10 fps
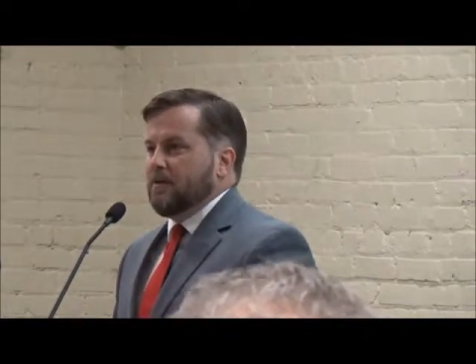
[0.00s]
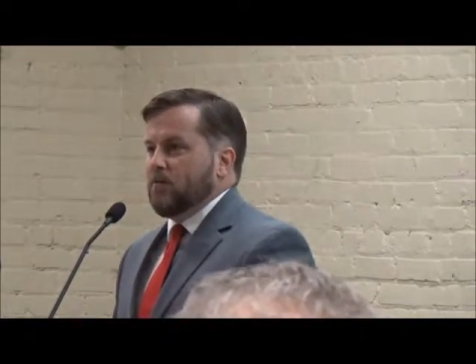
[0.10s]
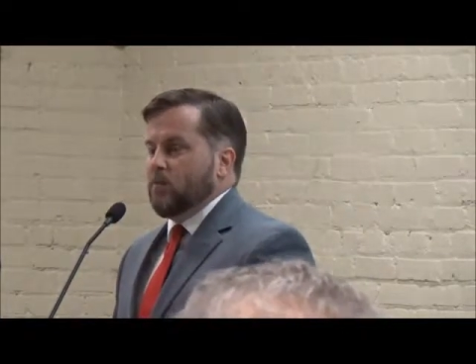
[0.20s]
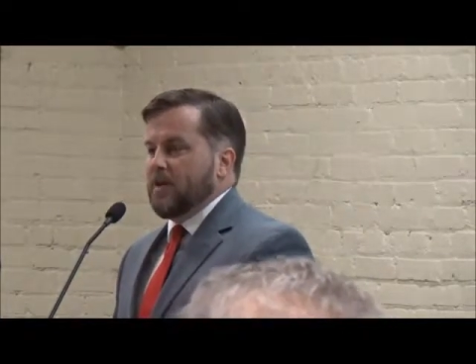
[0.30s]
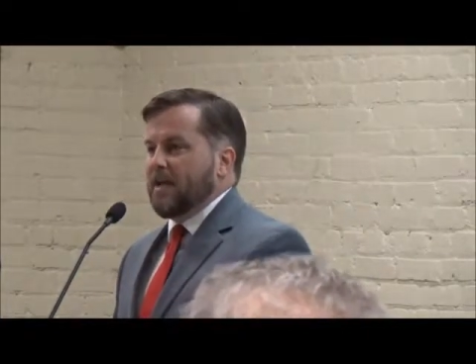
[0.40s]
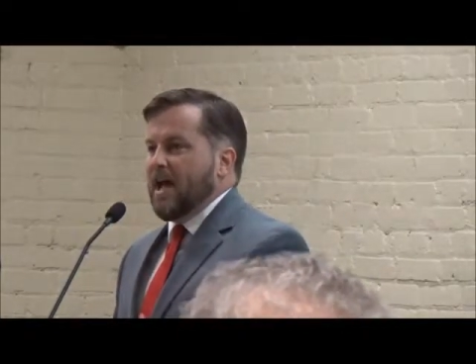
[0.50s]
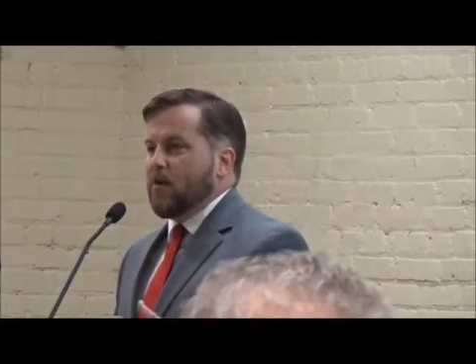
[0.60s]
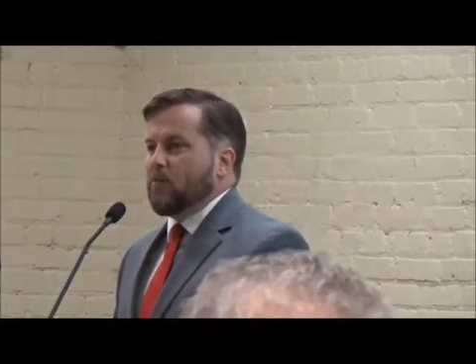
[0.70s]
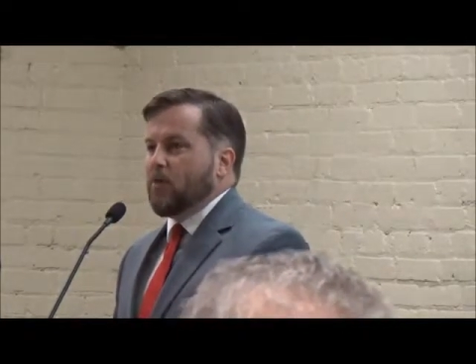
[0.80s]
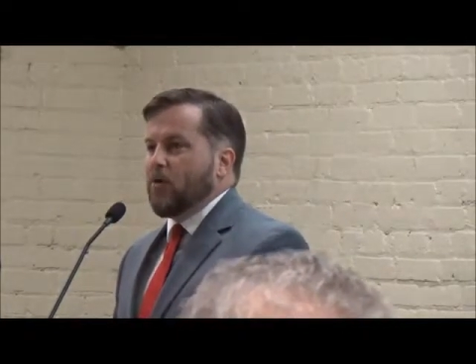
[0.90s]
When we get
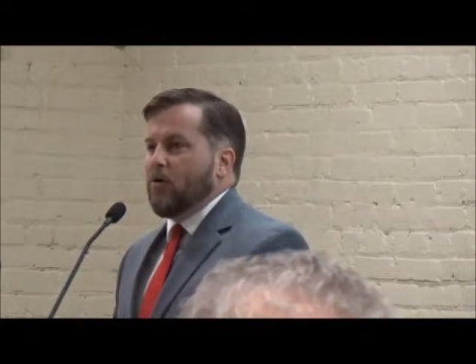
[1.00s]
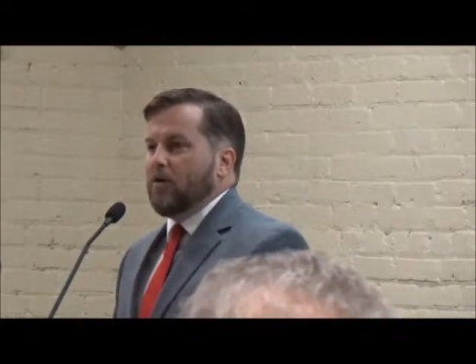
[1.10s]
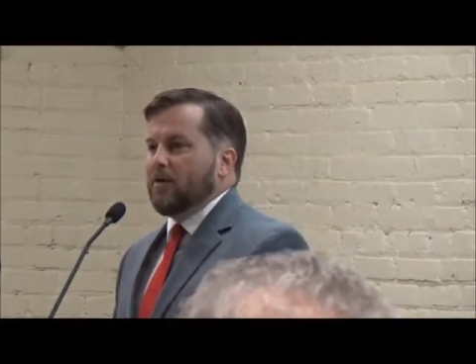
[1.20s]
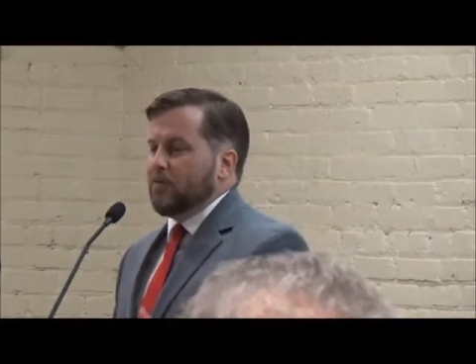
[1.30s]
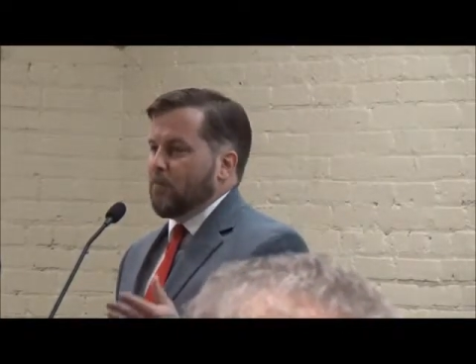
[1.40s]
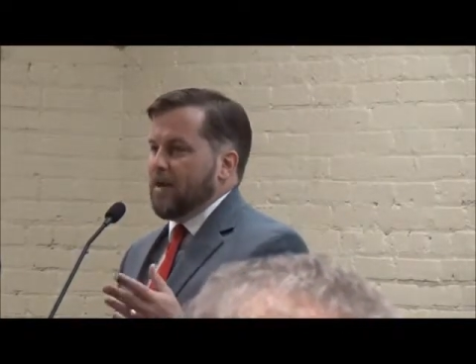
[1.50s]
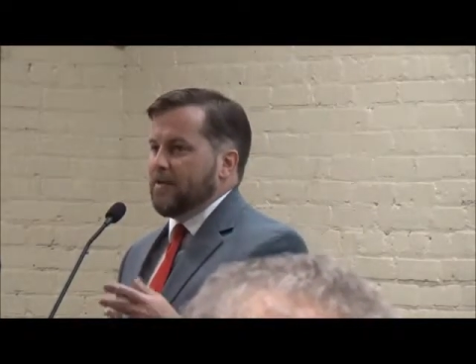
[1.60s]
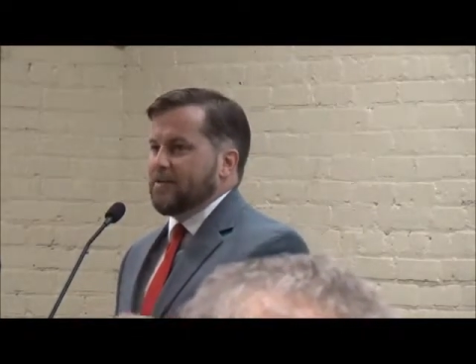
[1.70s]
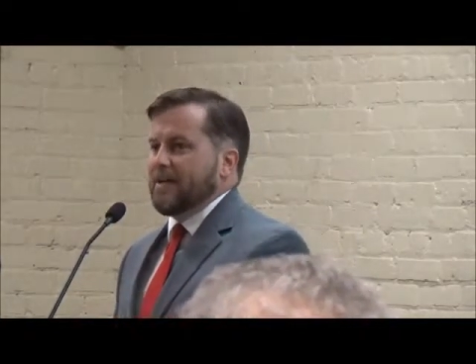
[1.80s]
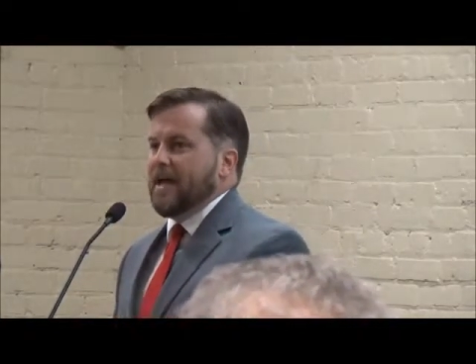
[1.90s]
Albemarle and
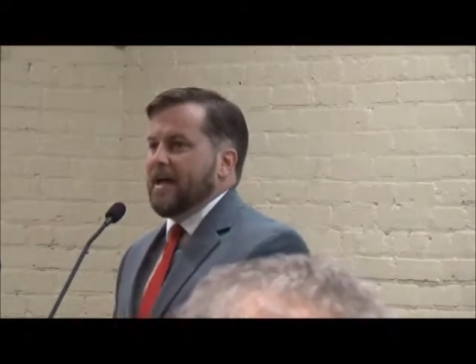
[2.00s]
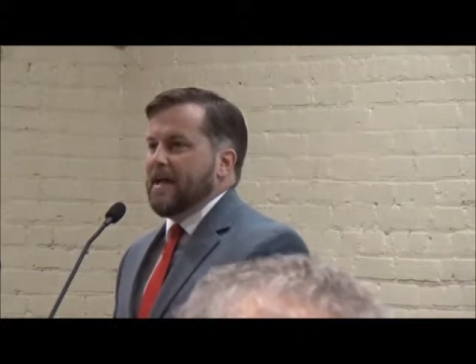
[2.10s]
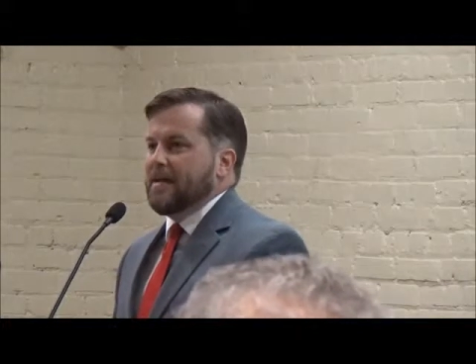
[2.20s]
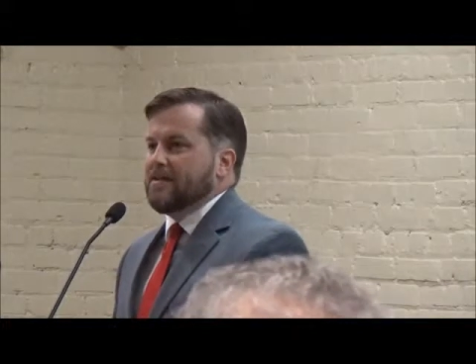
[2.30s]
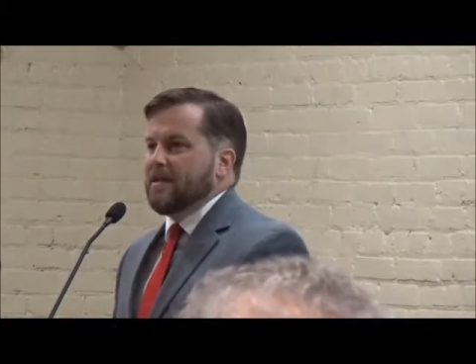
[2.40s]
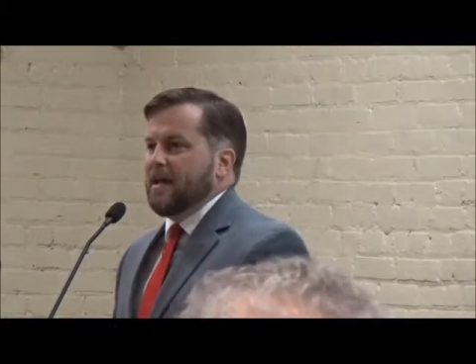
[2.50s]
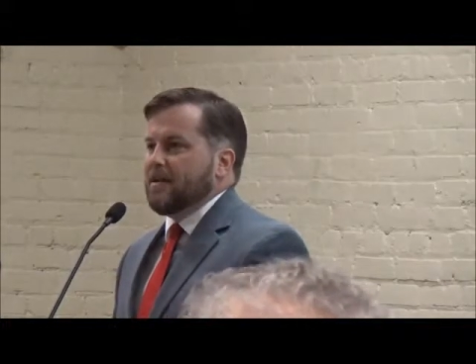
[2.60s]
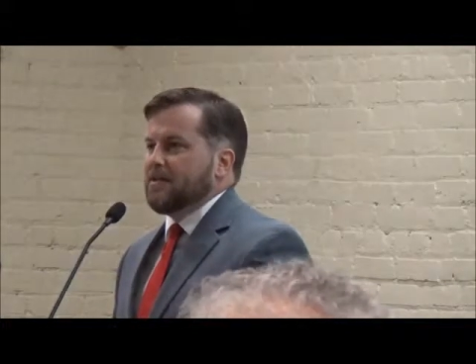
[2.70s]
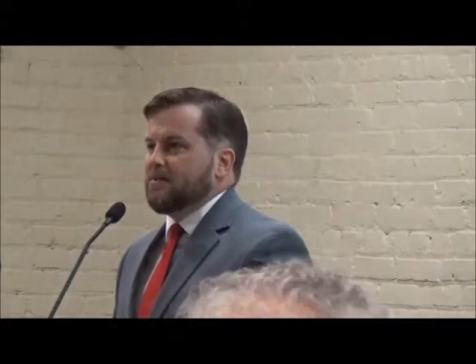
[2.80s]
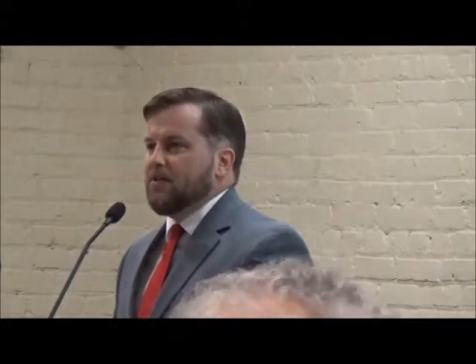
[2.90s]
Raising Cane's
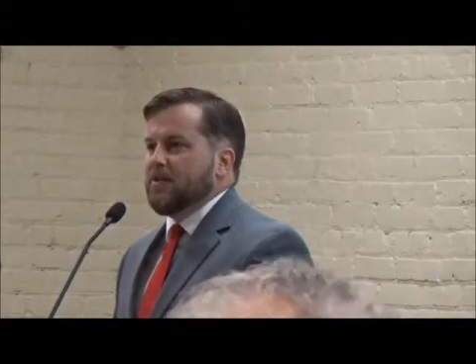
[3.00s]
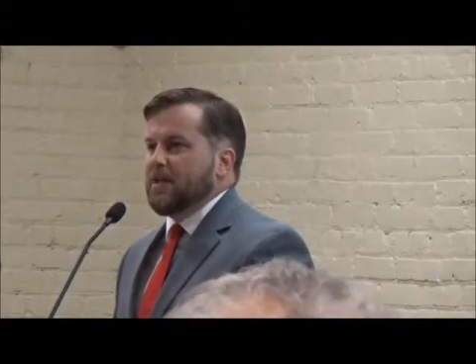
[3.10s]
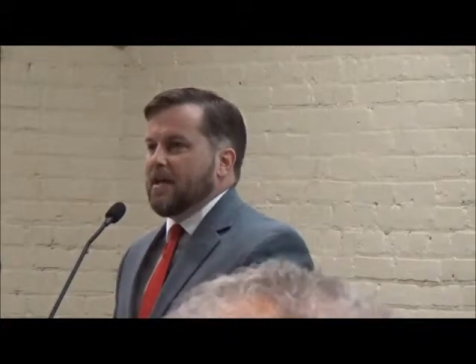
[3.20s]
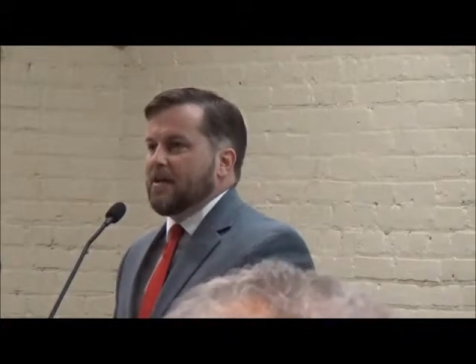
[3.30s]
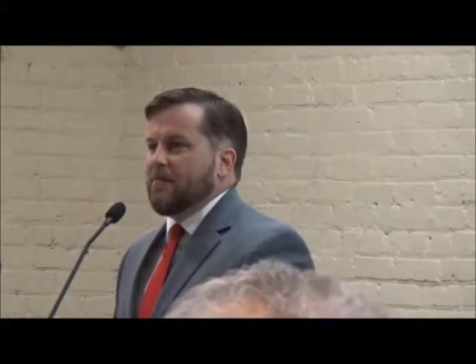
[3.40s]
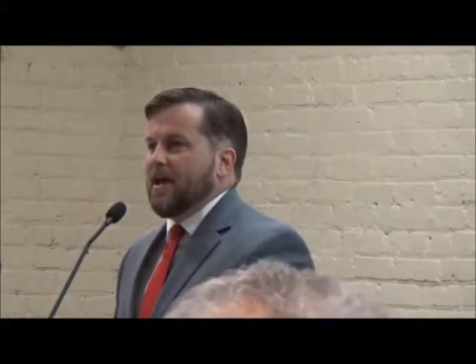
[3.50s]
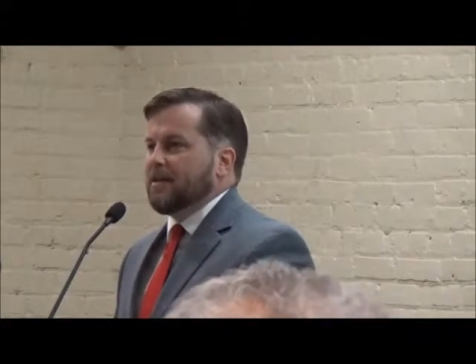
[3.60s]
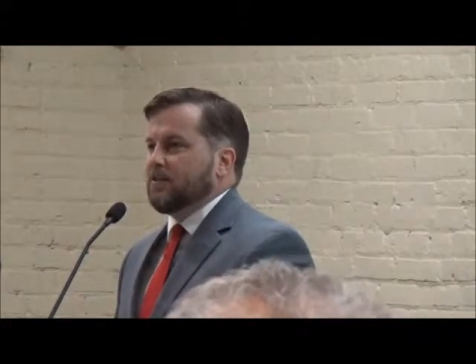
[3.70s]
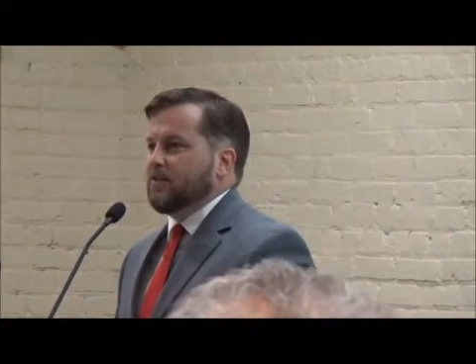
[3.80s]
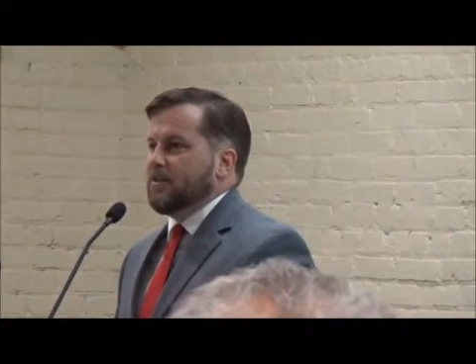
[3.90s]
and Smoothie King
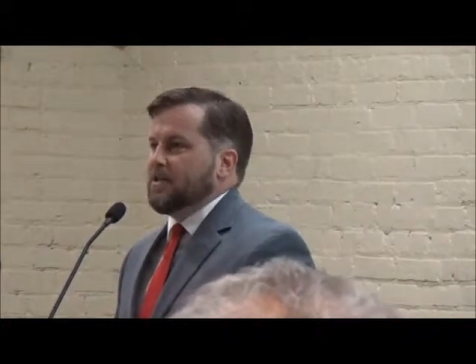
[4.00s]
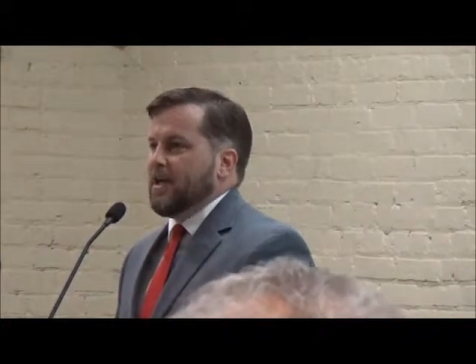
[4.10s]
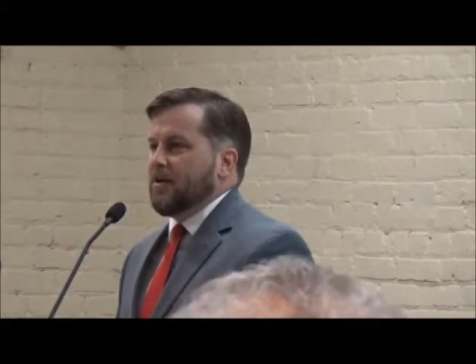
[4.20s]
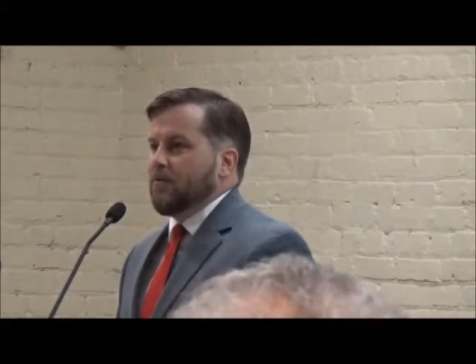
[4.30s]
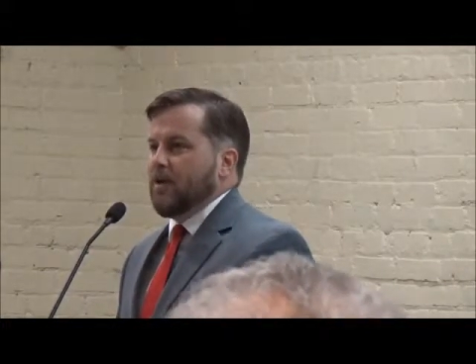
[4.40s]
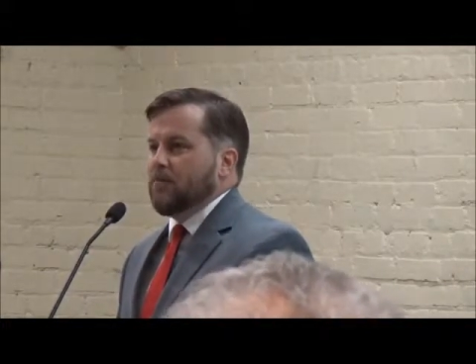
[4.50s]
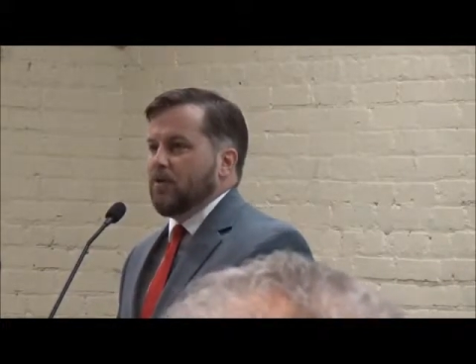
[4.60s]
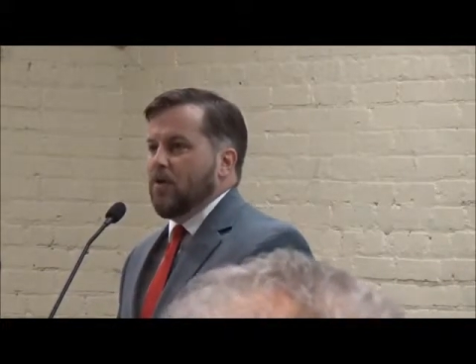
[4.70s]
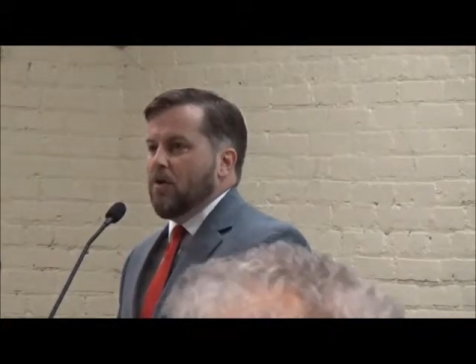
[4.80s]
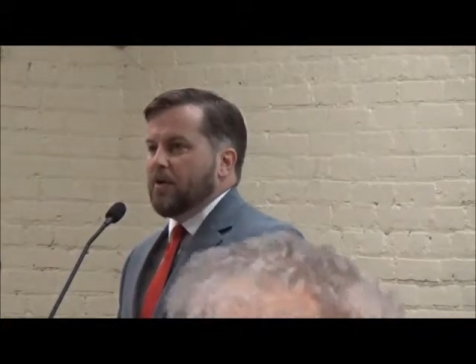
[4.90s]
back to Louisiana where they
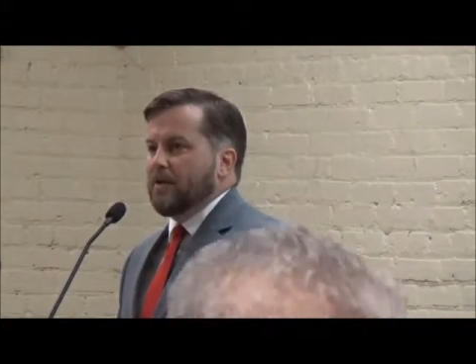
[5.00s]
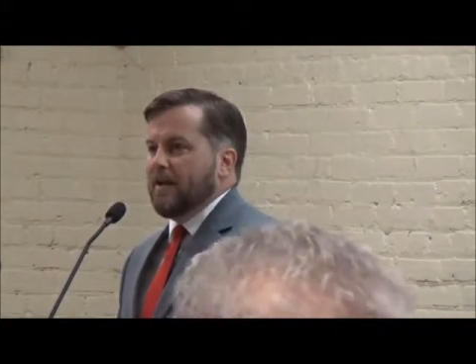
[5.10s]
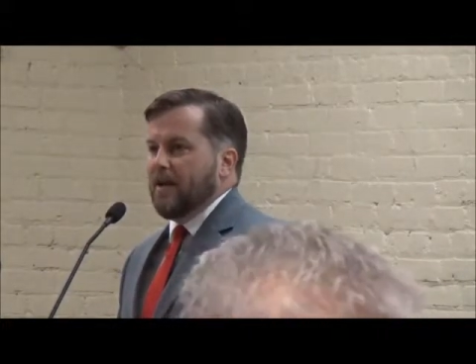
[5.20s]
belong